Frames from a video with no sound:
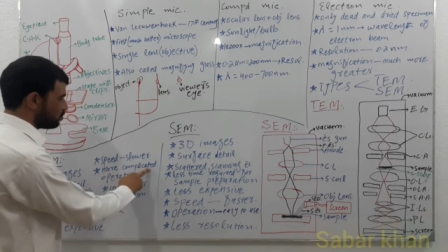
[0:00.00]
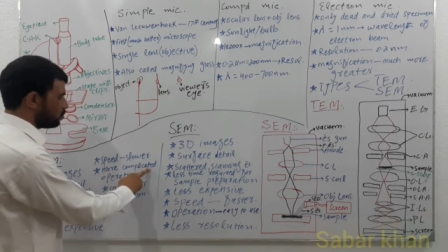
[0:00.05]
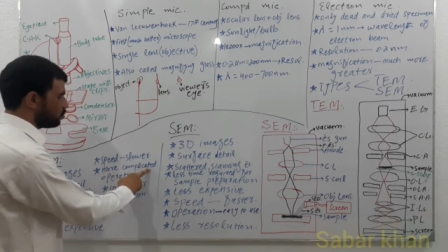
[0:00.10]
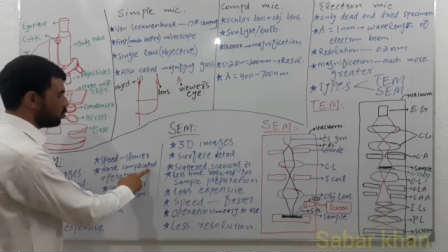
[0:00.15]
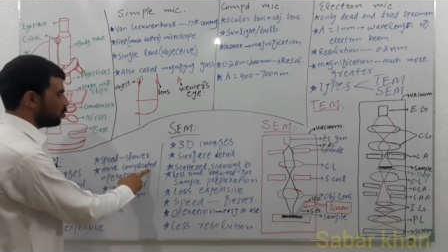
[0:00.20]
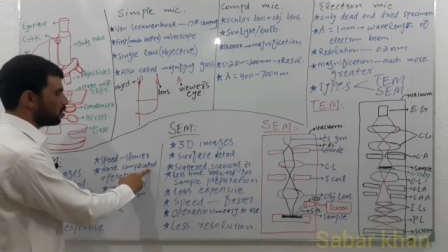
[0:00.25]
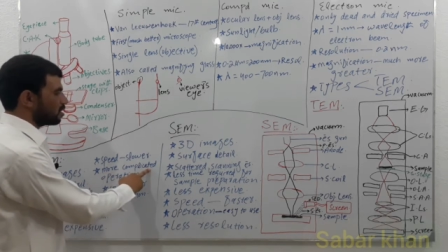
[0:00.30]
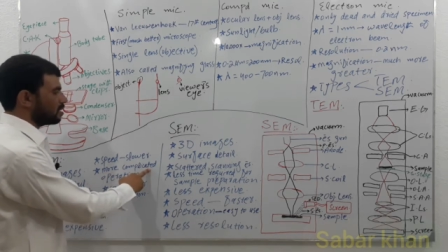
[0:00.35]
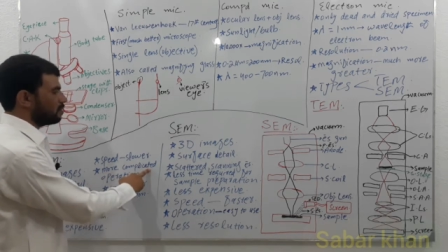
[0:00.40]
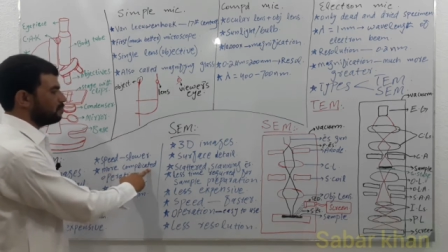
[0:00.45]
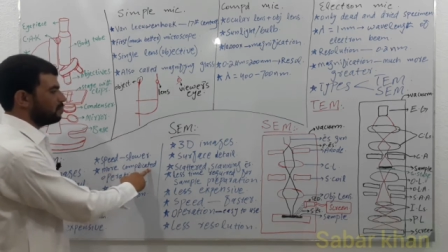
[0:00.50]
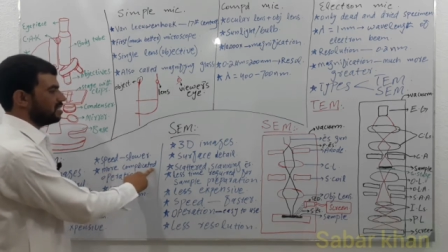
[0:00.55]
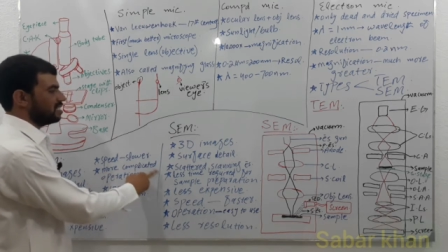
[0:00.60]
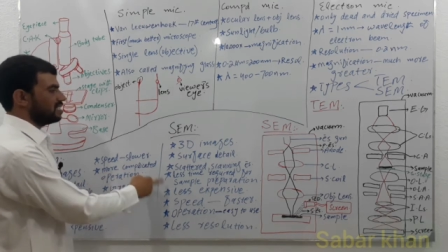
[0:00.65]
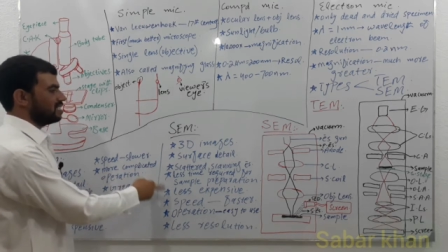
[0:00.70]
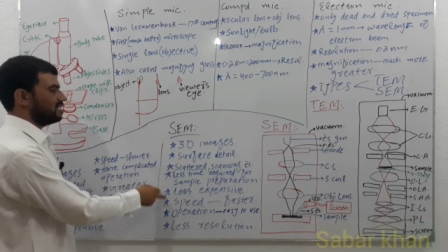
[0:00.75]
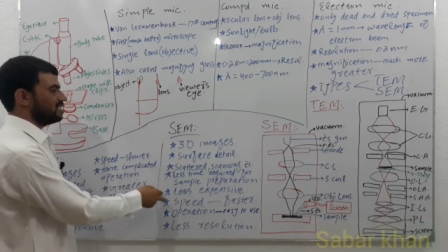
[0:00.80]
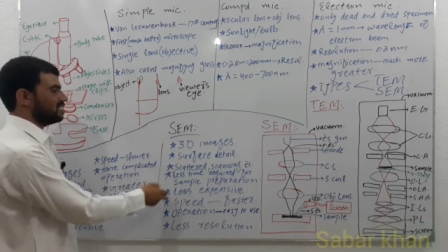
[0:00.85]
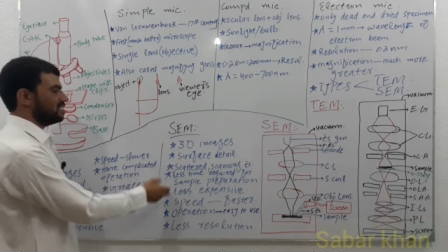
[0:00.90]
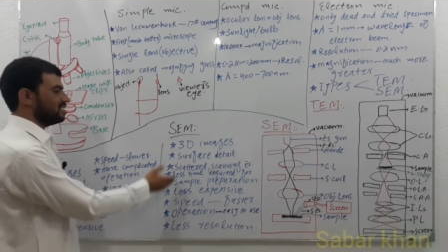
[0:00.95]
more
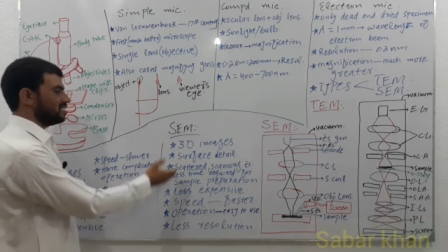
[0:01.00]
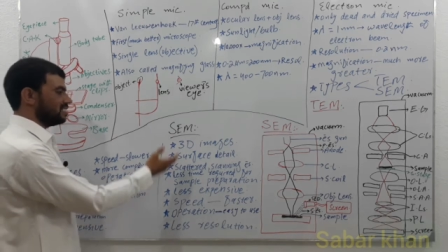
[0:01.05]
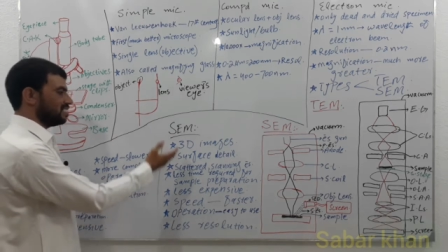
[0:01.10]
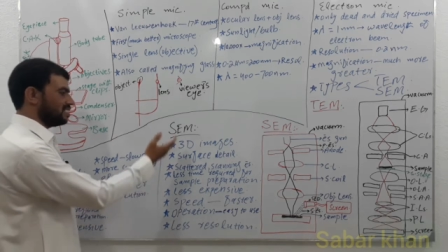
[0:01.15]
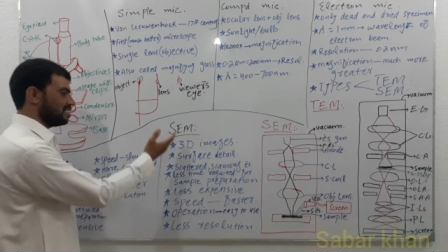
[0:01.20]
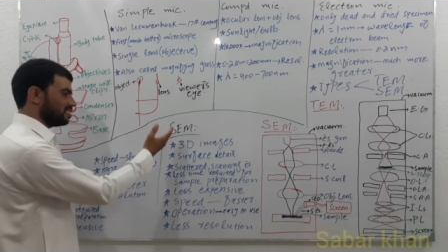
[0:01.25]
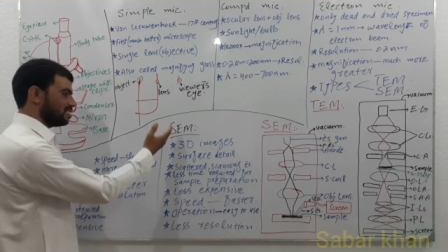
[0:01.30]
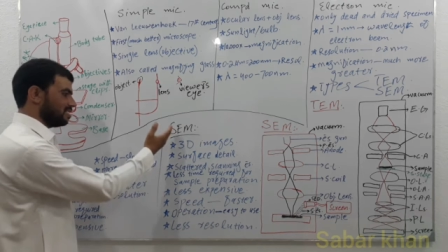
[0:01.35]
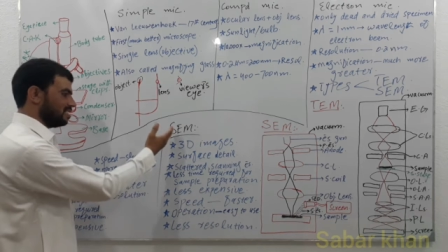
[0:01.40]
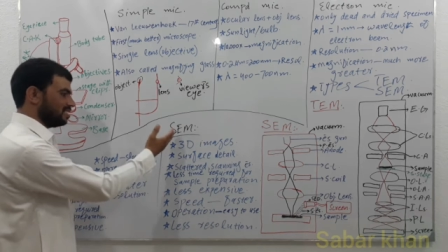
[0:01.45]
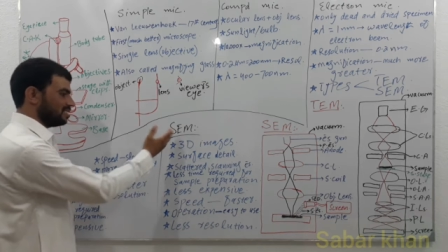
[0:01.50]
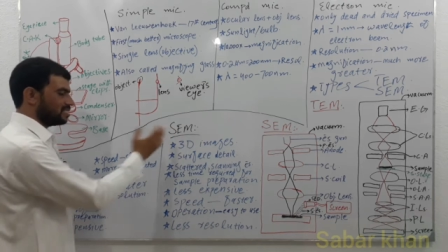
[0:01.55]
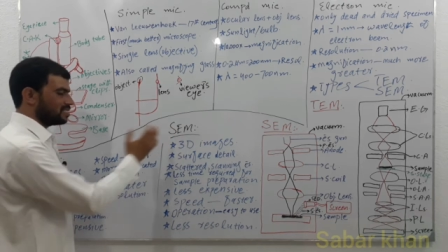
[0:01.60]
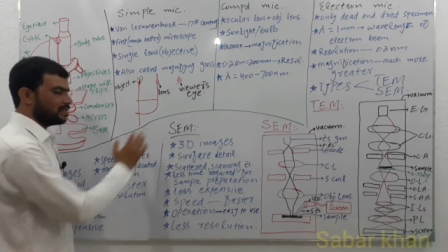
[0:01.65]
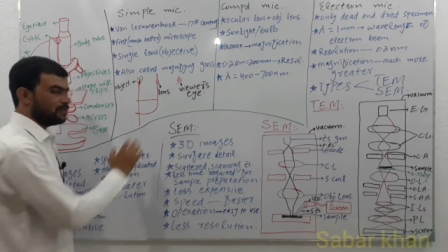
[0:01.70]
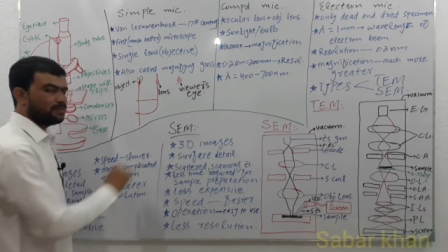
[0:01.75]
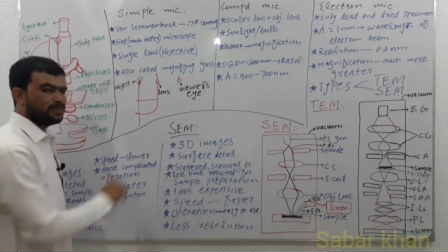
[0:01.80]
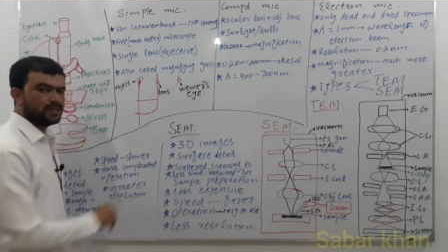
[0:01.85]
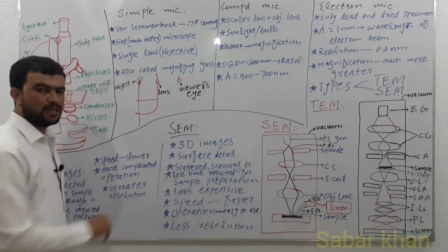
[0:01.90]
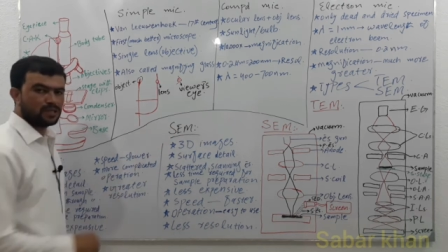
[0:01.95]
complicated as
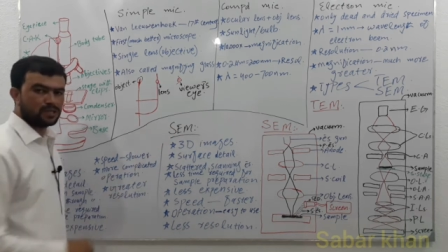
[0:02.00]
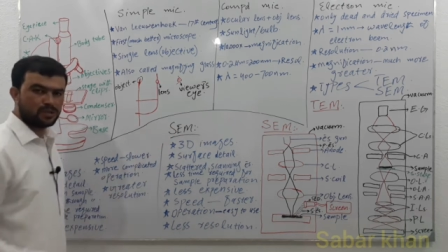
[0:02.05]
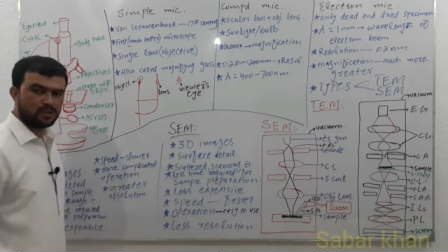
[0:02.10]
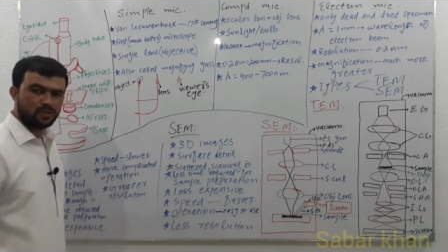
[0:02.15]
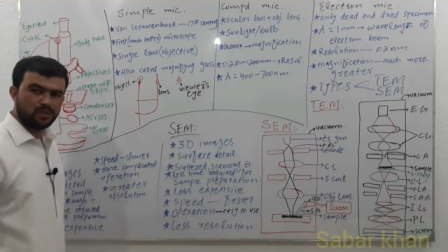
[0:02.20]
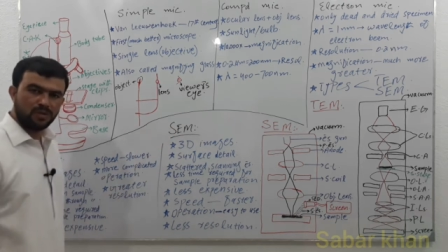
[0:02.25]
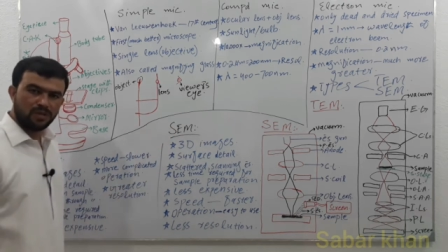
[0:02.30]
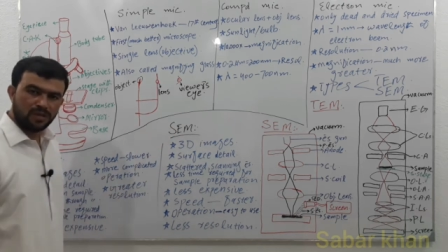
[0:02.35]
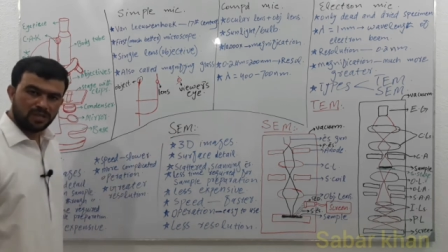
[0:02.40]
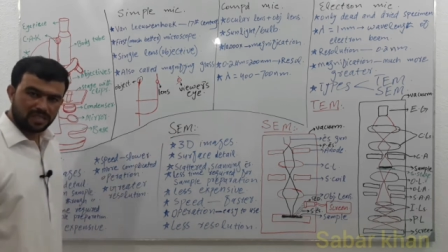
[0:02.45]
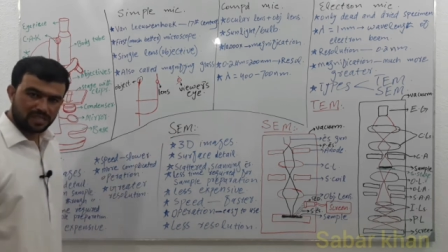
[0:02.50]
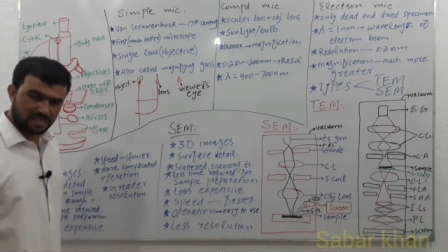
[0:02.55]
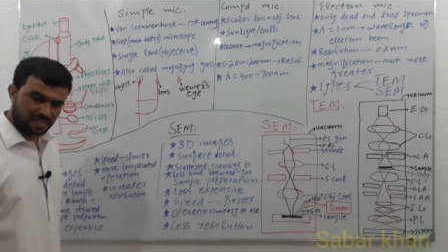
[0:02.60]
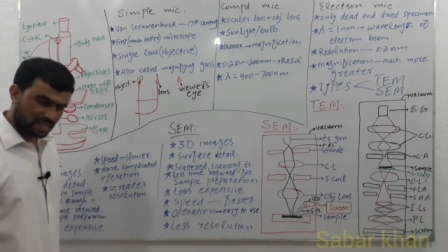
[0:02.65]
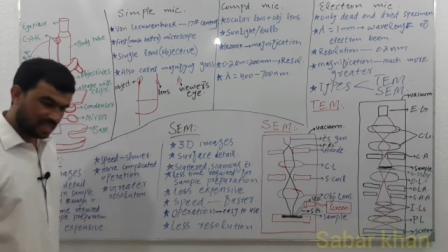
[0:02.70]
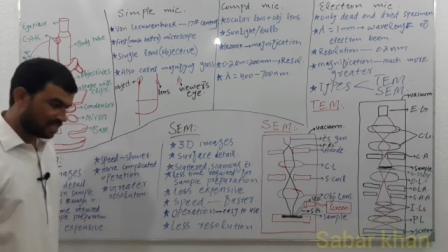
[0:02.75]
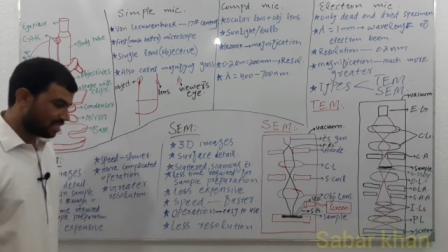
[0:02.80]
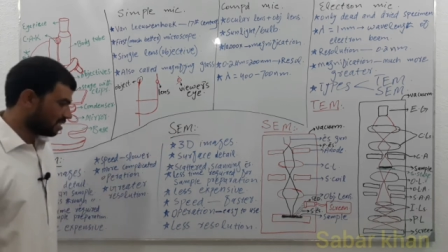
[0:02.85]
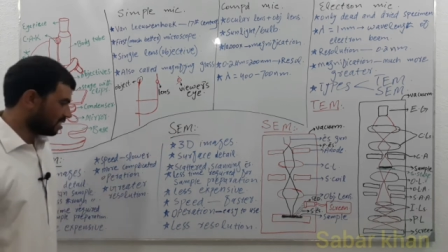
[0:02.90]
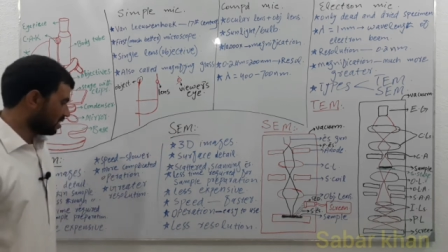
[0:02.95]
compared to scanning